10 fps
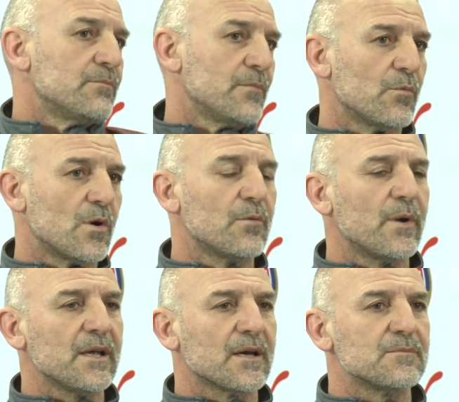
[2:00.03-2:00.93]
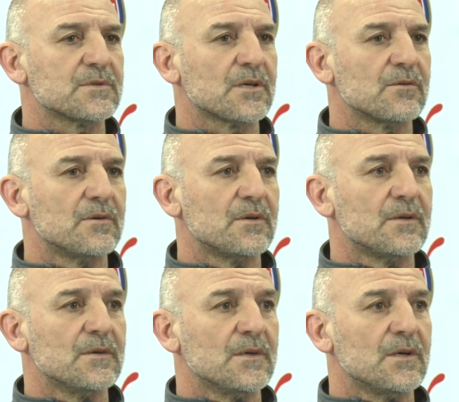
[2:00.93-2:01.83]
We want to win games, so
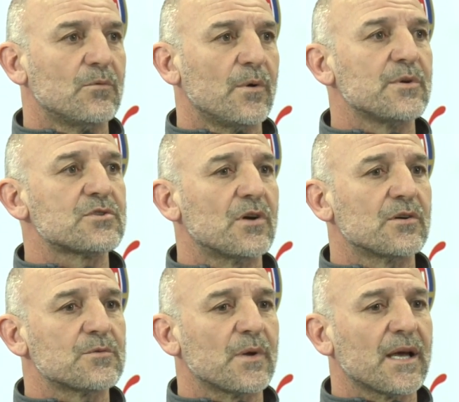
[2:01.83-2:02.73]
we'll be strong as we